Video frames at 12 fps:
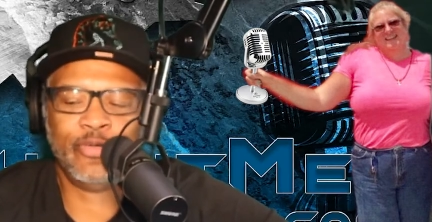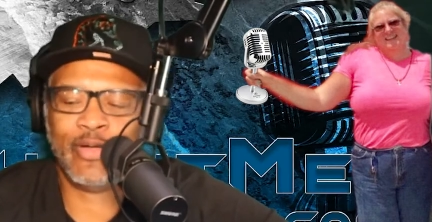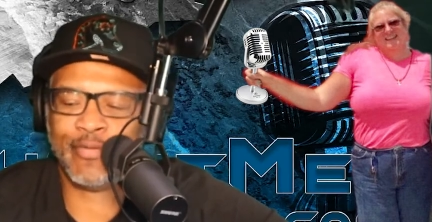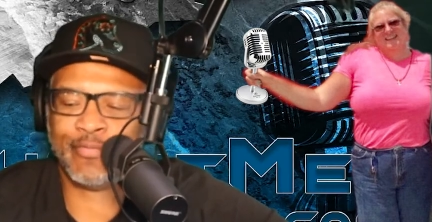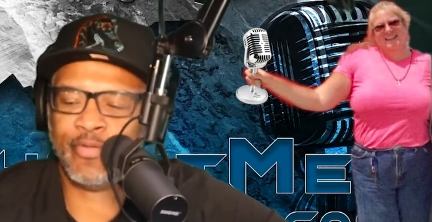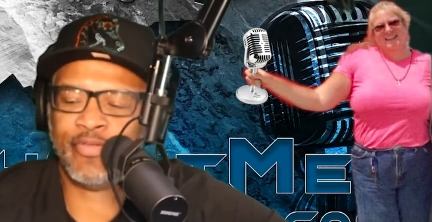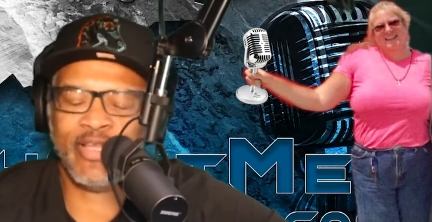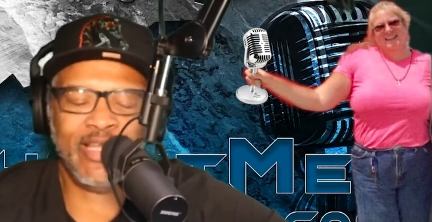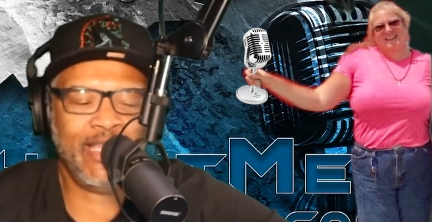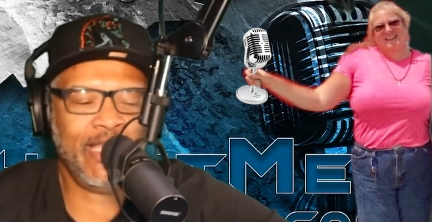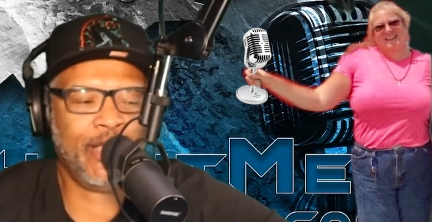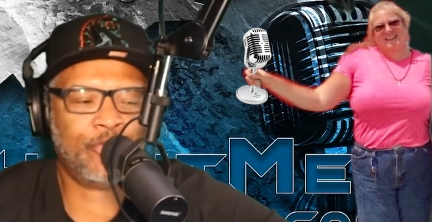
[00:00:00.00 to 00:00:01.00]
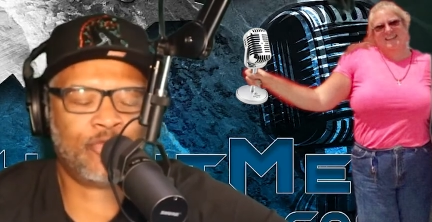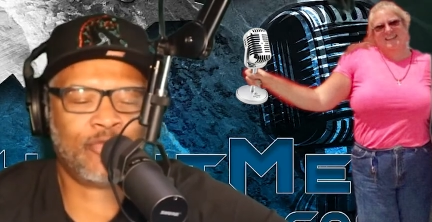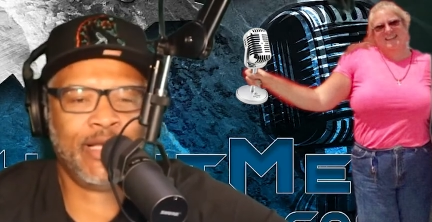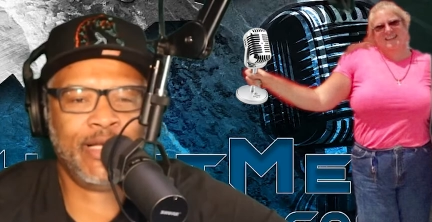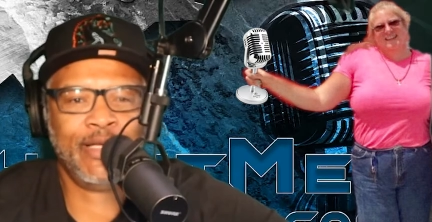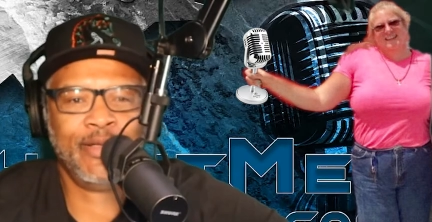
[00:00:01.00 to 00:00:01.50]
Speaker 1: after C D L
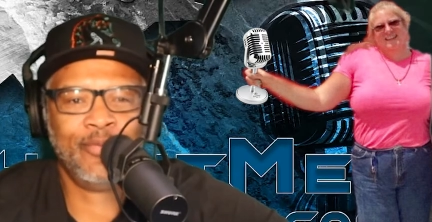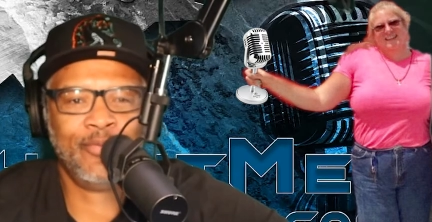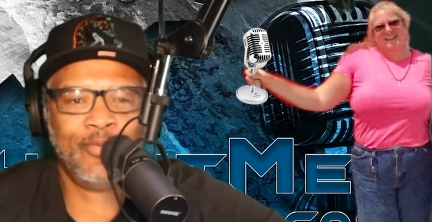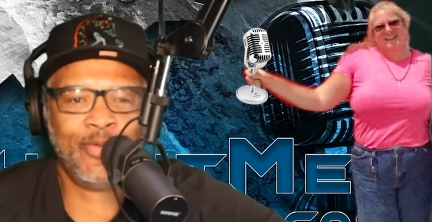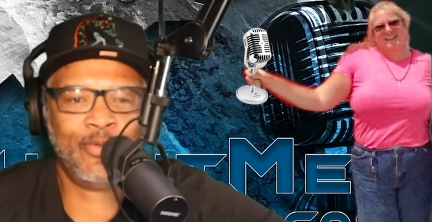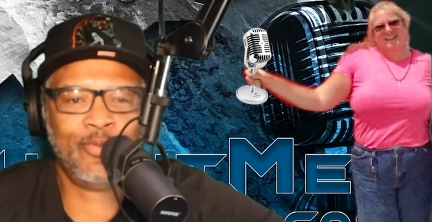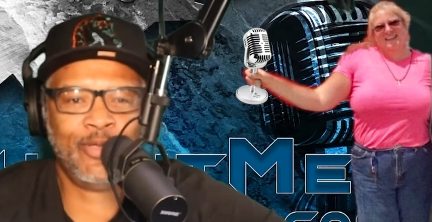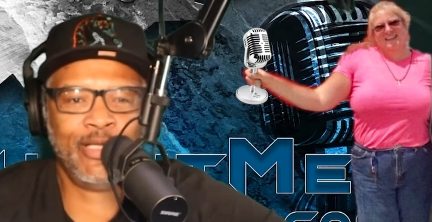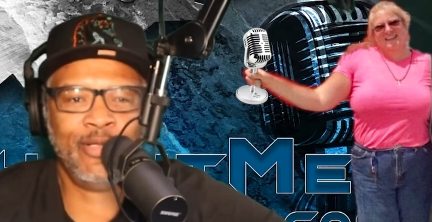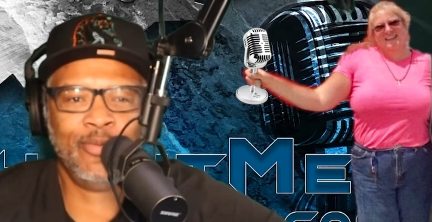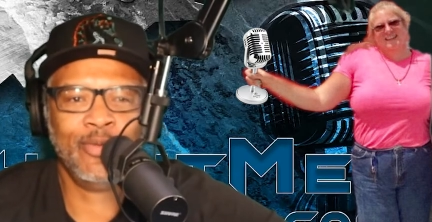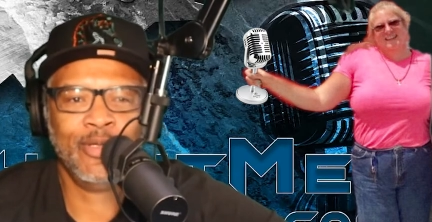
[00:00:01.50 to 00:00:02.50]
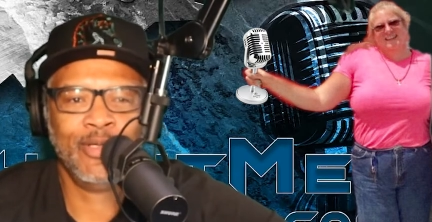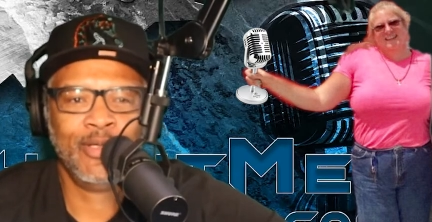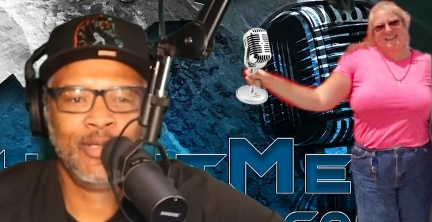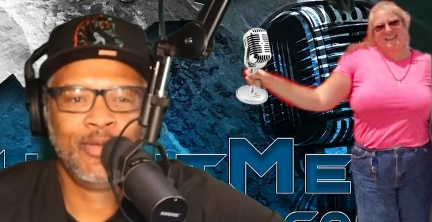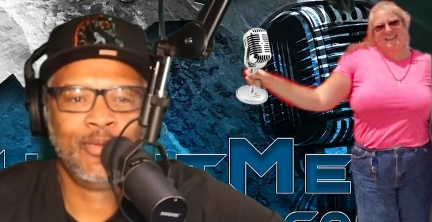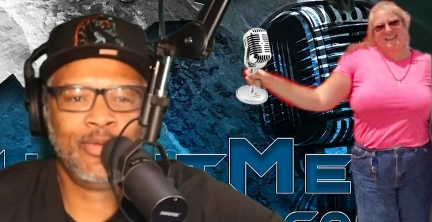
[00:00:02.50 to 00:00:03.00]
training? What What do you
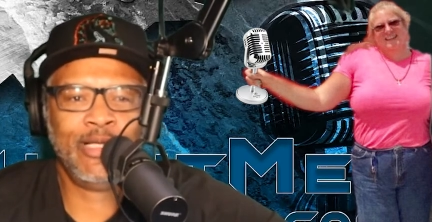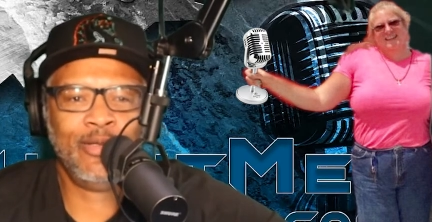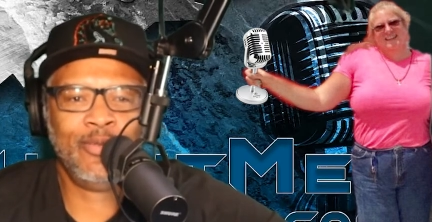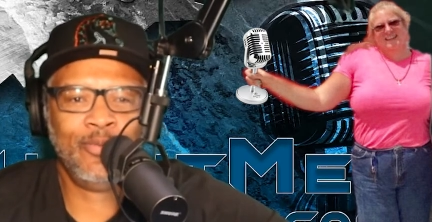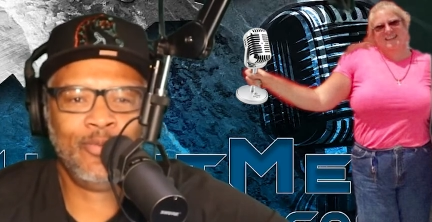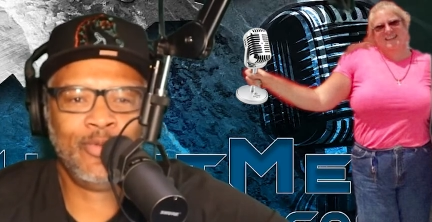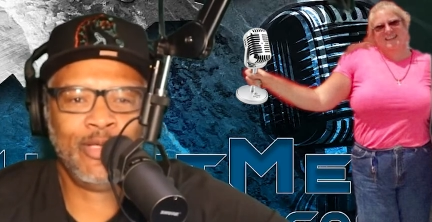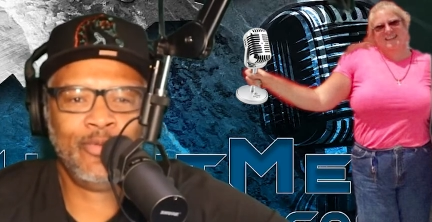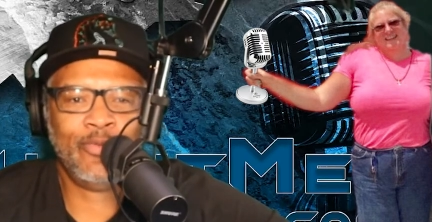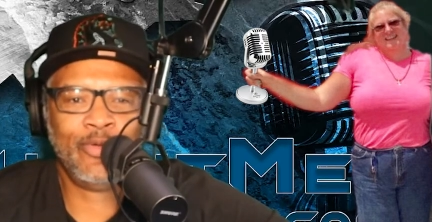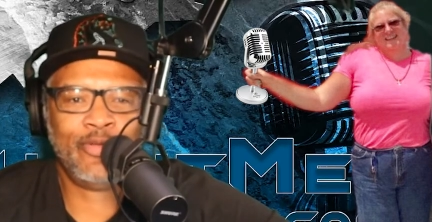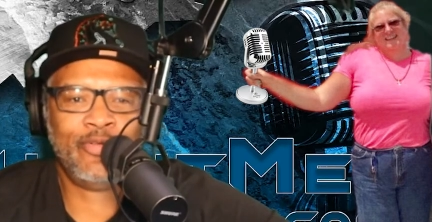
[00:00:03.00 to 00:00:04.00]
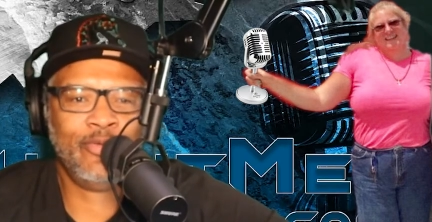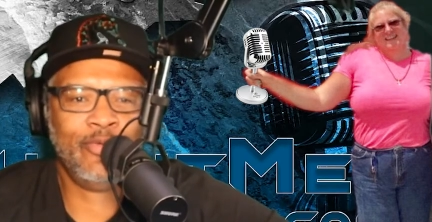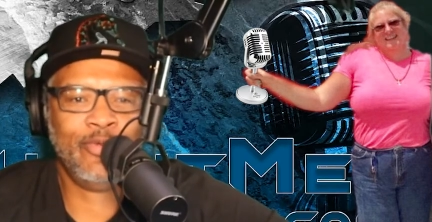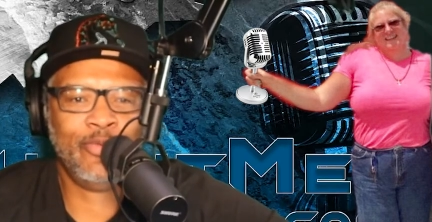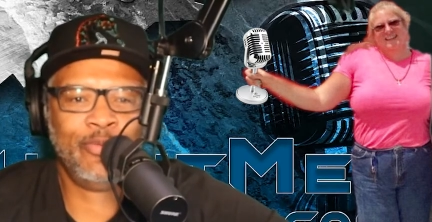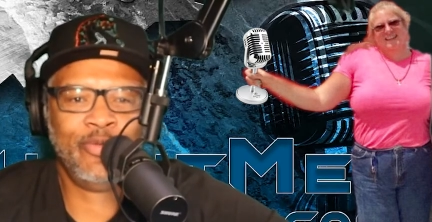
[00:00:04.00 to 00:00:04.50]
What do you What do you wish you knew
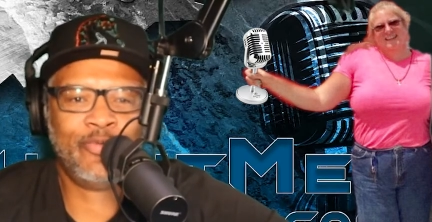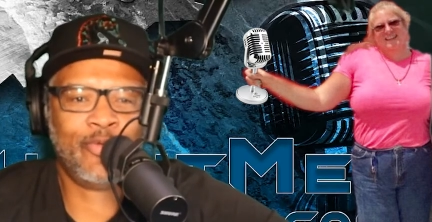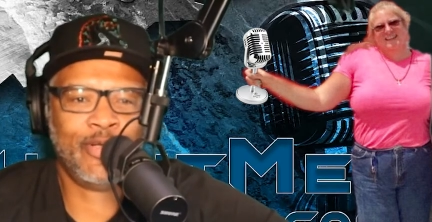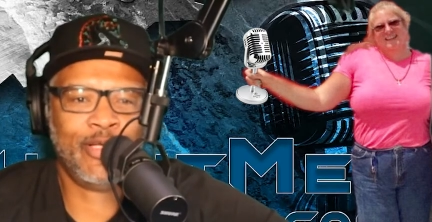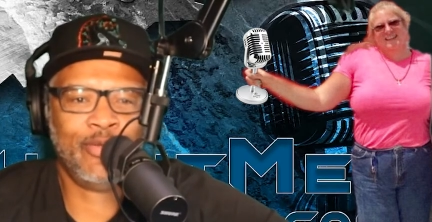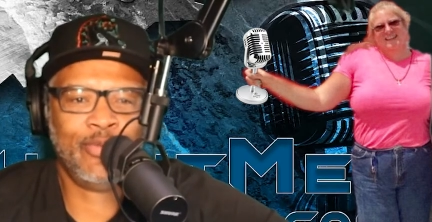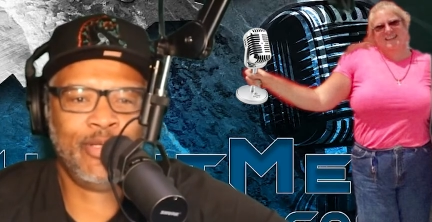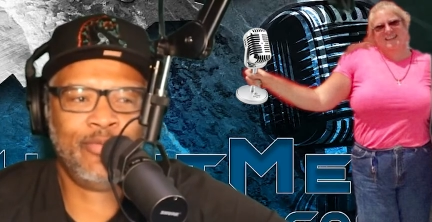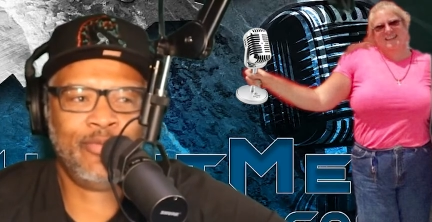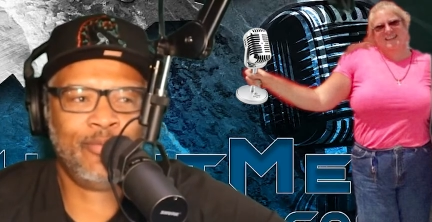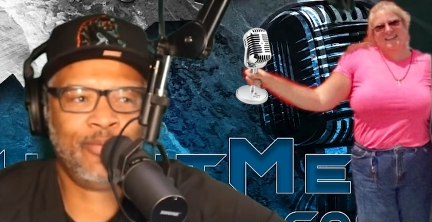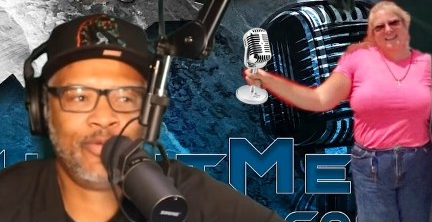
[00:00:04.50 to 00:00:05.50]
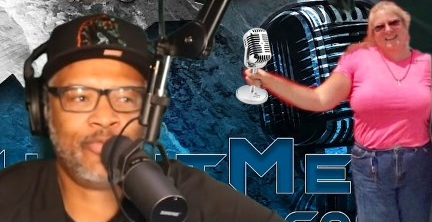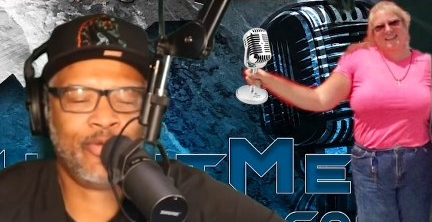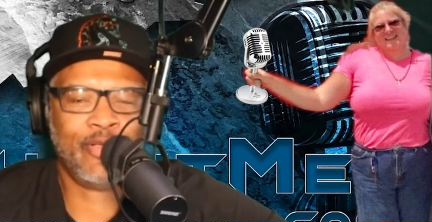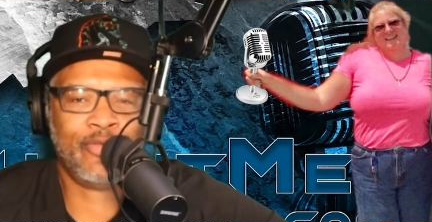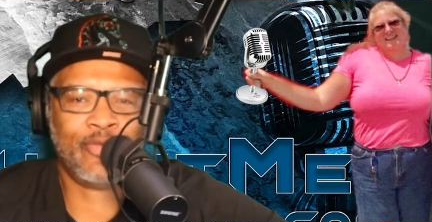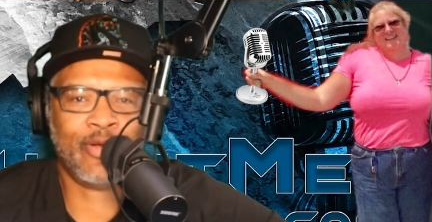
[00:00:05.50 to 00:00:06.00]
before you even before you
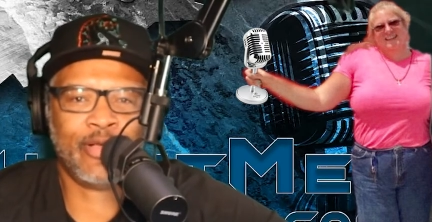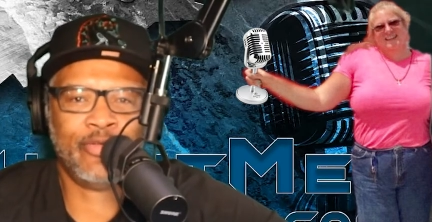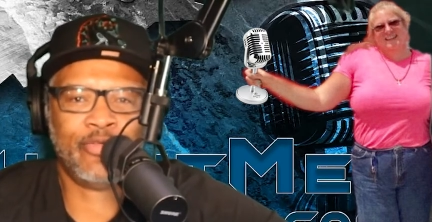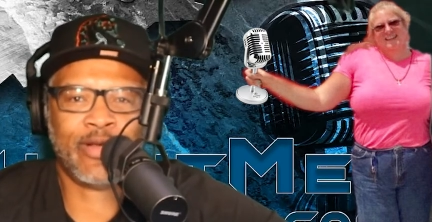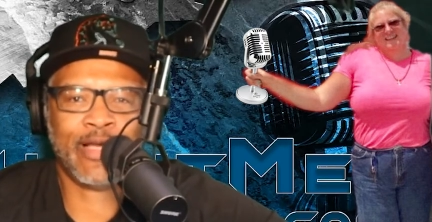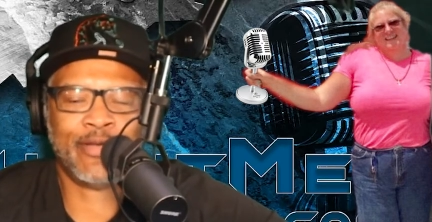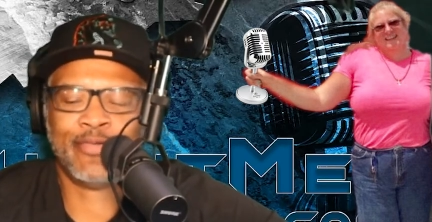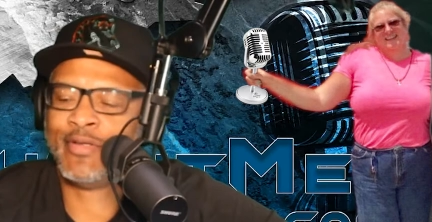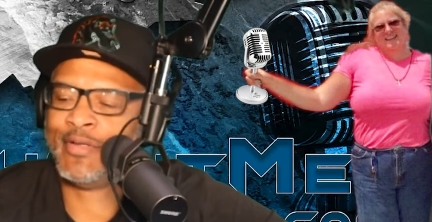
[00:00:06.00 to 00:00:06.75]
started driving?